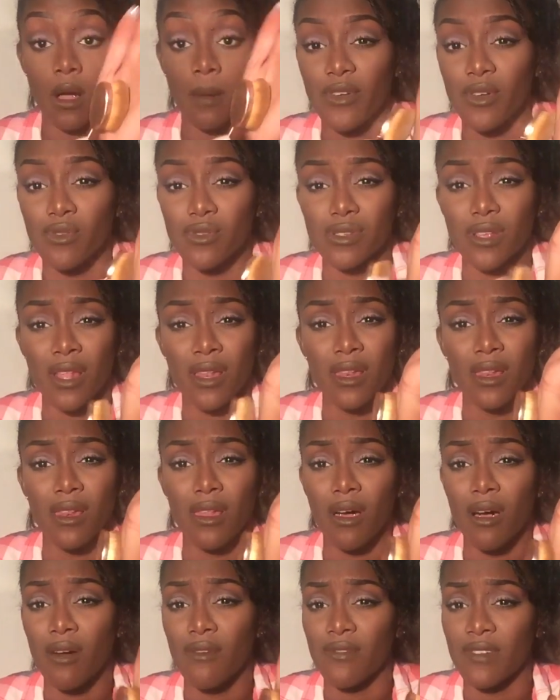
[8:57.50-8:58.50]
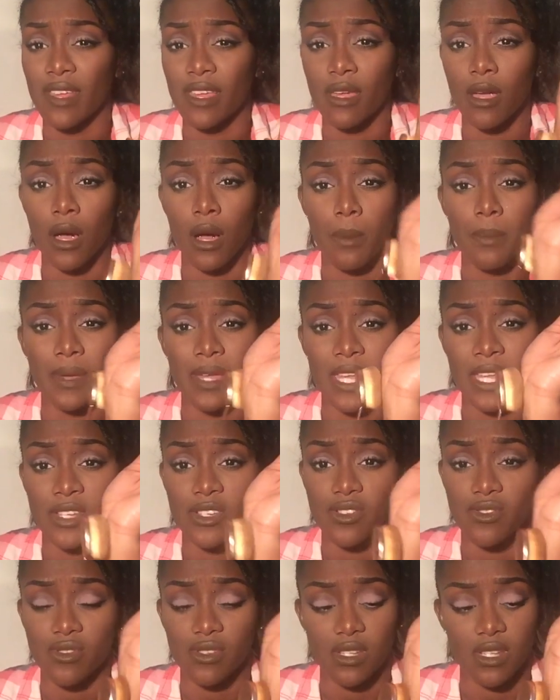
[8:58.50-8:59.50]
feels lovely up
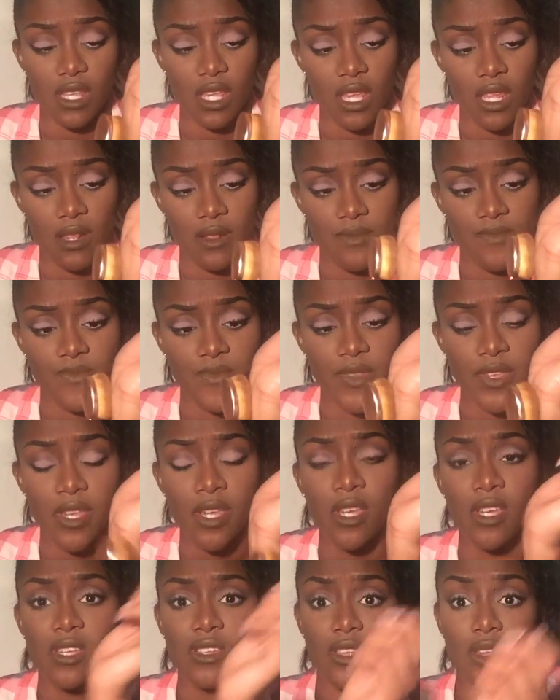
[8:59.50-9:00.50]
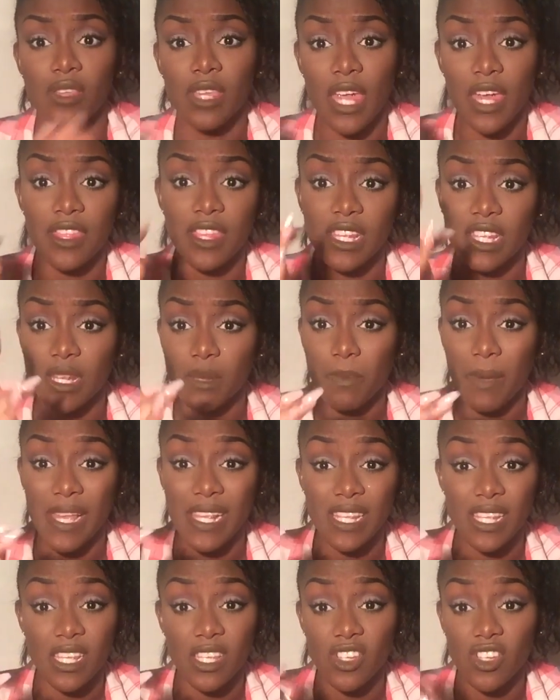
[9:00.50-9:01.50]
against your skin. So yeah, this is
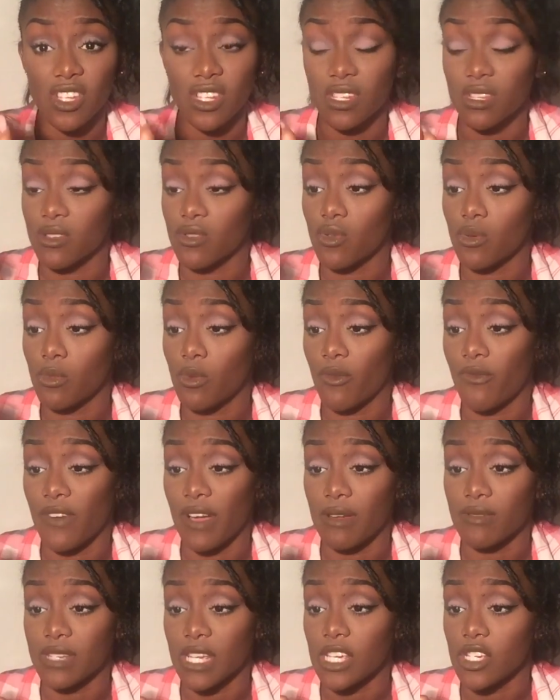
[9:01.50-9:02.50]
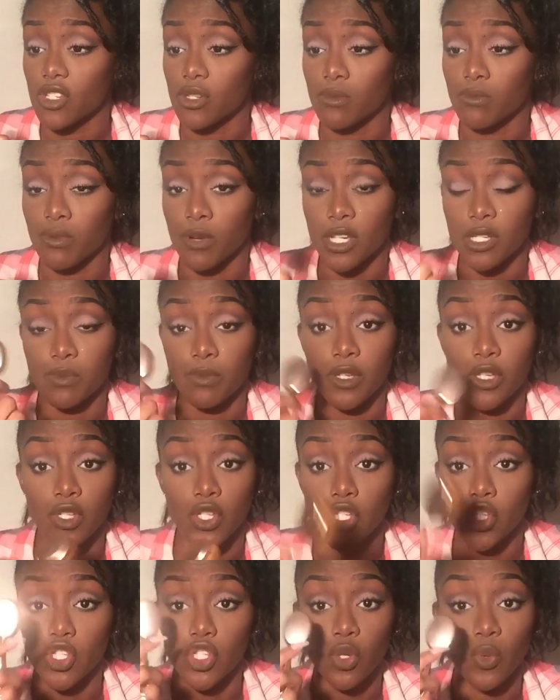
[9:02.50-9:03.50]
basically just a normal foundation brush, but you
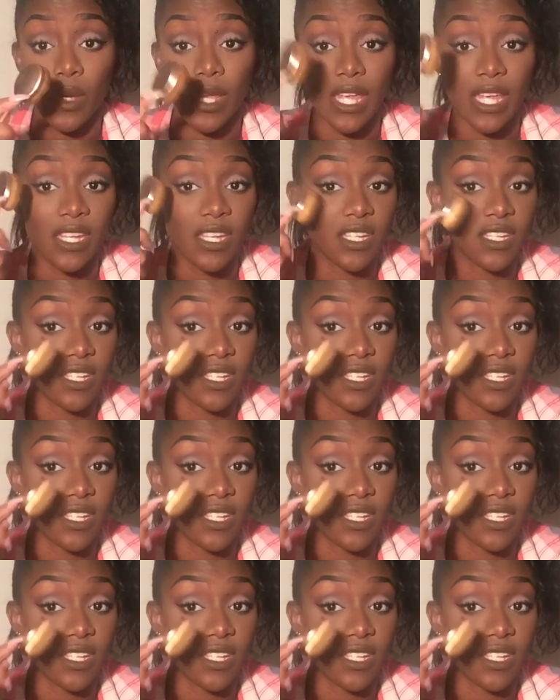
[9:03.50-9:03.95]
just do it in